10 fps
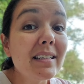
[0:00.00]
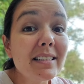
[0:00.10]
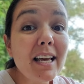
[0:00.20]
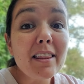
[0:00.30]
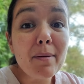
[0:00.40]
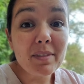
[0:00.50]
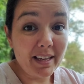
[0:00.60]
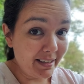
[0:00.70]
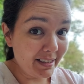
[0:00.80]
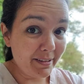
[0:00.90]
tell them
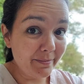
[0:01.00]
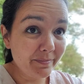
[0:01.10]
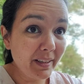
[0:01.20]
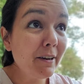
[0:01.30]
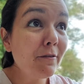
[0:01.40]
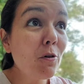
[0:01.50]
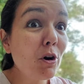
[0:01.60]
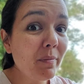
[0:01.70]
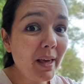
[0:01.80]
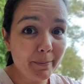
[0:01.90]
things.
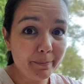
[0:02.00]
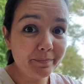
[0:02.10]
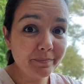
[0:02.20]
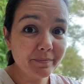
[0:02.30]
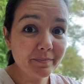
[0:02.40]
Inform them.